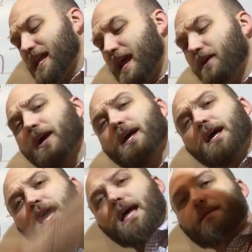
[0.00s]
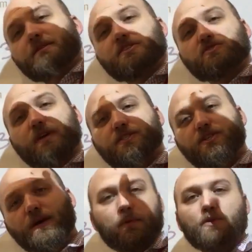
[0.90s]
that area and I'm going to stretch
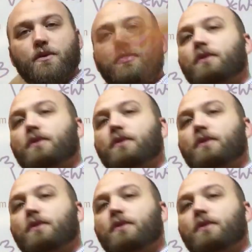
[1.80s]
it up into a